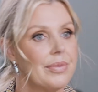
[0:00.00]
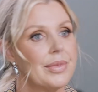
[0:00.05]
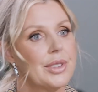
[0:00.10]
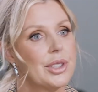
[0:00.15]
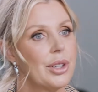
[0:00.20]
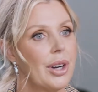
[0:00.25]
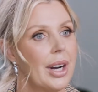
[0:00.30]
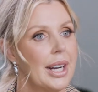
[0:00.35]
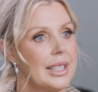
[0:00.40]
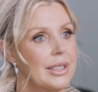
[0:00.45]

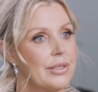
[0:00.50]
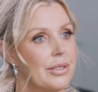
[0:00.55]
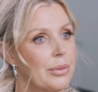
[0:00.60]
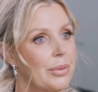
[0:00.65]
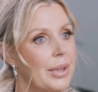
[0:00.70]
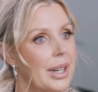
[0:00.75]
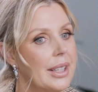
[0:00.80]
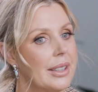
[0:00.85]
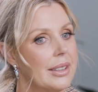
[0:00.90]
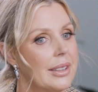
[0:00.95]
try a different
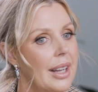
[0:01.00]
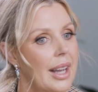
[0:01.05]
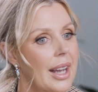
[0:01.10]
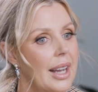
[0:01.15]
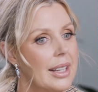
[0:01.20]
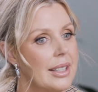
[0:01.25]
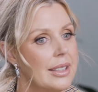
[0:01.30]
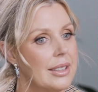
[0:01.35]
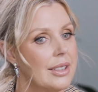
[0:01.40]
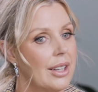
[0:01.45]
one,
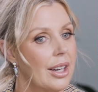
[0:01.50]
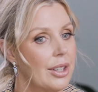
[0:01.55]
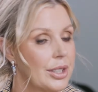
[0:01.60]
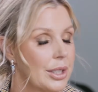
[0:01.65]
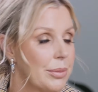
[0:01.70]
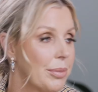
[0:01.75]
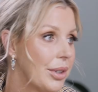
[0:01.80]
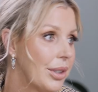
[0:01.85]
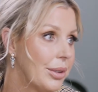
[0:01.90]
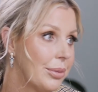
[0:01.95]
and I
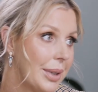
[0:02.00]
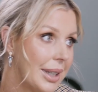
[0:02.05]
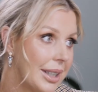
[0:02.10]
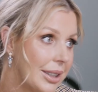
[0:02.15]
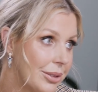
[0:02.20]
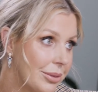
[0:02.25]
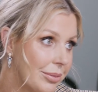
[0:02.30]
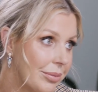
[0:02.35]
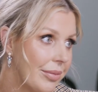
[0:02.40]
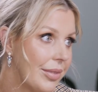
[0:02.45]
responded
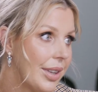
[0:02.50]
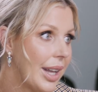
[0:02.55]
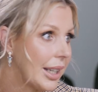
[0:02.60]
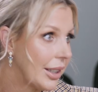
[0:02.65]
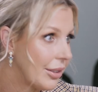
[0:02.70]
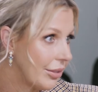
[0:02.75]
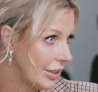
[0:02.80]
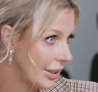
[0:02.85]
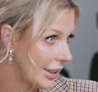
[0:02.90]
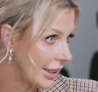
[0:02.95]
well,
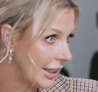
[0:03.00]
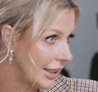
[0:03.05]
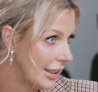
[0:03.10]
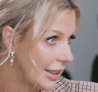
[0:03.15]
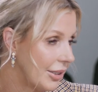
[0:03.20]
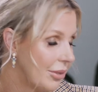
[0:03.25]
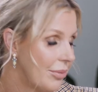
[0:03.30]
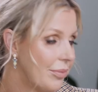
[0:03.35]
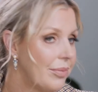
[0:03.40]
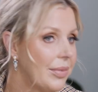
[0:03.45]
thankfully.
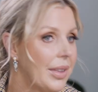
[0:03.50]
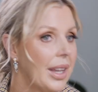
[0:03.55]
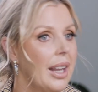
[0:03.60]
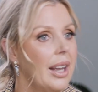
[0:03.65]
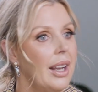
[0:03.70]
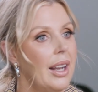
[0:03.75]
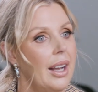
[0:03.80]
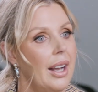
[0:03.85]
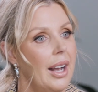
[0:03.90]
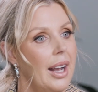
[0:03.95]

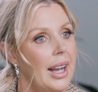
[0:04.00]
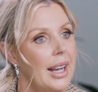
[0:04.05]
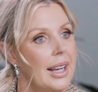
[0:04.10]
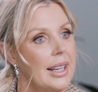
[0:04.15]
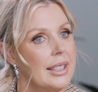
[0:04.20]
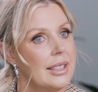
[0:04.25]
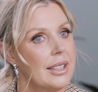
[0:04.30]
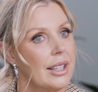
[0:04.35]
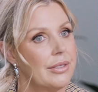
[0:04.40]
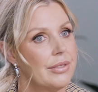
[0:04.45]

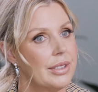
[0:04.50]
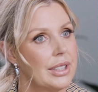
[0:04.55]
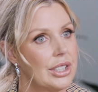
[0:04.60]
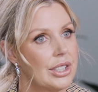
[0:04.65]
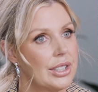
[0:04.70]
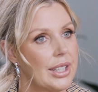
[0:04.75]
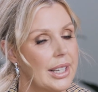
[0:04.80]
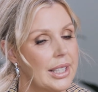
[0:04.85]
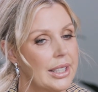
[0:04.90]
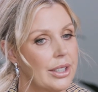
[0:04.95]
And I
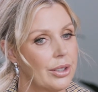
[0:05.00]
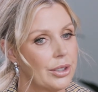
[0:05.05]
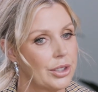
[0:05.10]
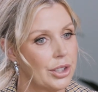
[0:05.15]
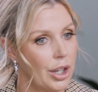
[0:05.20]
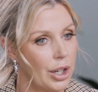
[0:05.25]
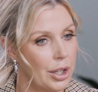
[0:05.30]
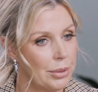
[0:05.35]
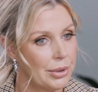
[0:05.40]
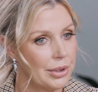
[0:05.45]
finished that in
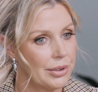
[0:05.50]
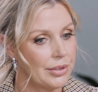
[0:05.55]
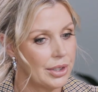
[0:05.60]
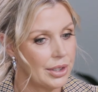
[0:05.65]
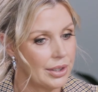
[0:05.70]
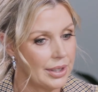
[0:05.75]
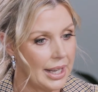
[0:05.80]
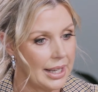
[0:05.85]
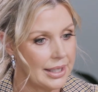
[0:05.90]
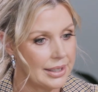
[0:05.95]
October of
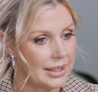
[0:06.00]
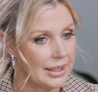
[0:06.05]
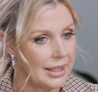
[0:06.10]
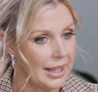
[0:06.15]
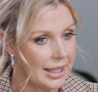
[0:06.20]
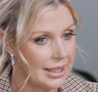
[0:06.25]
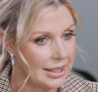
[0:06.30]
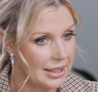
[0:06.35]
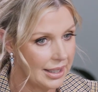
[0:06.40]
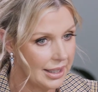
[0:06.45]

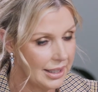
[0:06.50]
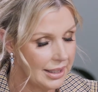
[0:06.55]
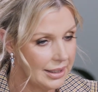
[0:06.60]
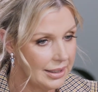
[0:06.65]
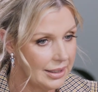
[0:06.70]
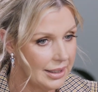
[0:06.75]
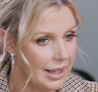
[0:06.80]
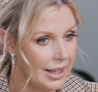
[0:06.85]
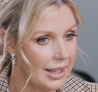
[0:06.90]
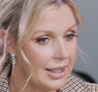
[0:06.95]

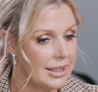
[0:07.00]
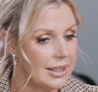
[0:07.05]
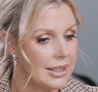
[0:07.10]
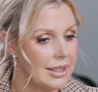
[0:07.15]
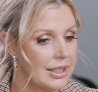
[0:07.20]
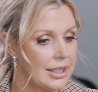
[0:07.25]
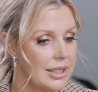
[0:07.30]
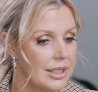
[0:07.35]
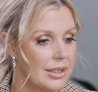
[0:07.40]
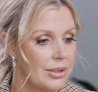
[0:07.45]
2018,
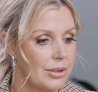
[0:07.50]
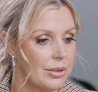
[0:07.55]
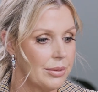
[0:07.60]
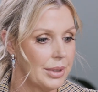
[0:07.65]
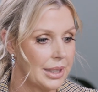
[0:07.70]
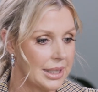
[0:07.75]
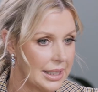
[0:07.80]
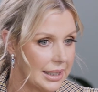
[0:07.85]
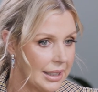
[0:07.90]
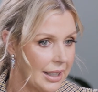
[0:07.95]
and
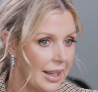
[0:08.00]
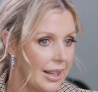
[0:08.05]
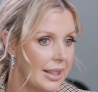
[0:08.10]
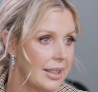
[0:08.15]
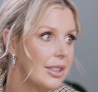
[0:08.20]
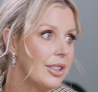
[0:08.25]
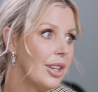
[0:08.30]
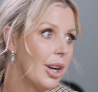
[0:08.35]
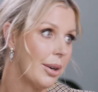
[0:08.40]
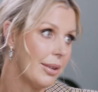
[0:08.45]
once
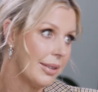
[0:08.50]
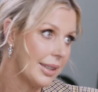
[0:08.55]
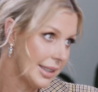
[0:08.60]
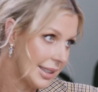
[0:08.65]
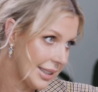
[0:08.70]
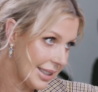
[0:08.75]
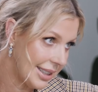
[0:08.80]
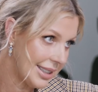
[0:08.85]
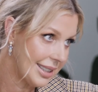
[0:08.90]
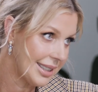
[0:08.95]
again, no
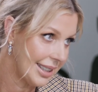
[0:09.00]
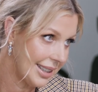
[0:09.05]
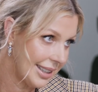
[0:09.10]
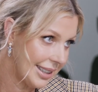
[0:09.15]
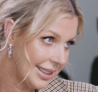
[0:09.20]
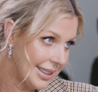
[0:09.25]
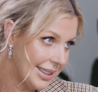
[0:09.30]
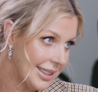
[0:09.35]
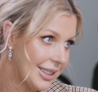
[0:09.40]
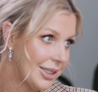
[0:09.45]
evidence of
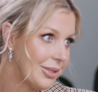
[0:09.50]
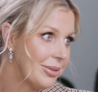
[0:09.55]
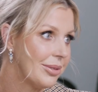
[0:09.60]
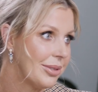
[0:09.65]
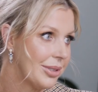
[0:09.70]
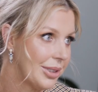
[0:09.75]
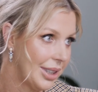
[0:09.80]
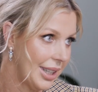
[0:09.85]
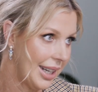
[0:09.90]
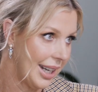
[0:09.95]
disease.
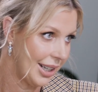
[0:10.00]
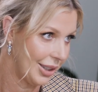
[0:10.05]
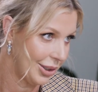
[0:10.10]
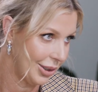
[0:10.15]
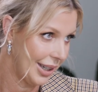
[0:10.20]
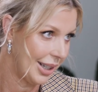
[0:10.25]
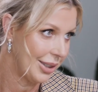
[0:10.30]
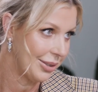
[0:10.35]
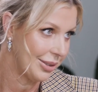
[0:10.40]
I had a great